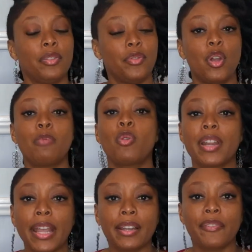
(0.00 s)
No more
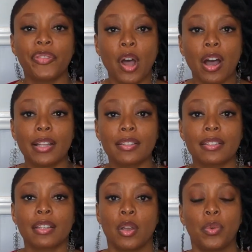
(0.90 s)
negative thoughts.
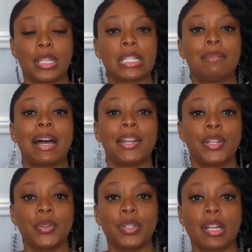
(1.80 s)
When somebody
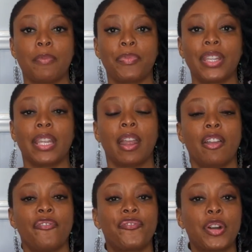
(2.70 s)
do something,
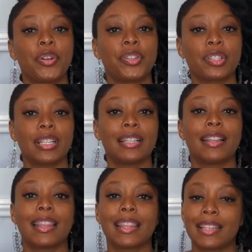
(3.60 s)
first
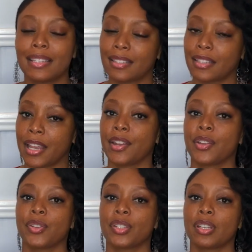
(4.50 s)
say to
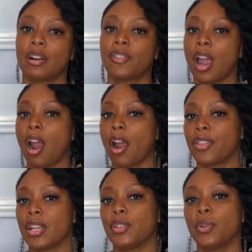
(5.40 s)
yourself, are
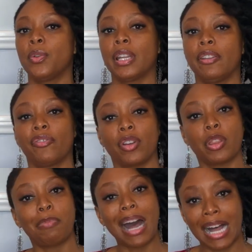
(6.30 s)
they doing it for the
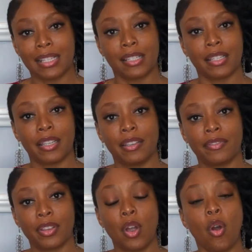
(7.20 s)
positive
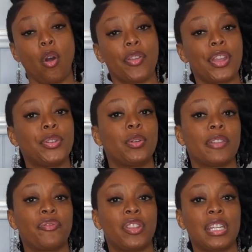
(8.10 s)
or are they doing
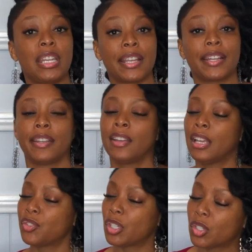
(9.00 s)
it for the negative?
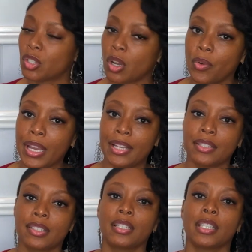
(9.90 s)
Just don't
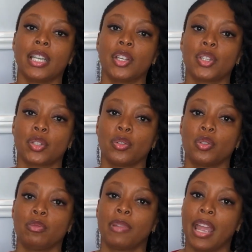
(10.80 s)
instantly
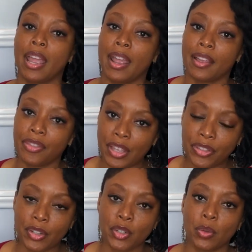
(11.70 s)
assume that
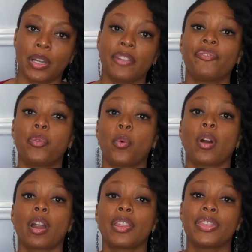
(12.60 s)
they're doing it
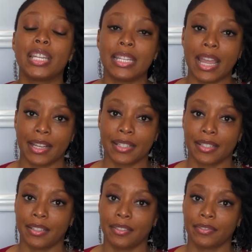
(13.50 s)
for the negative.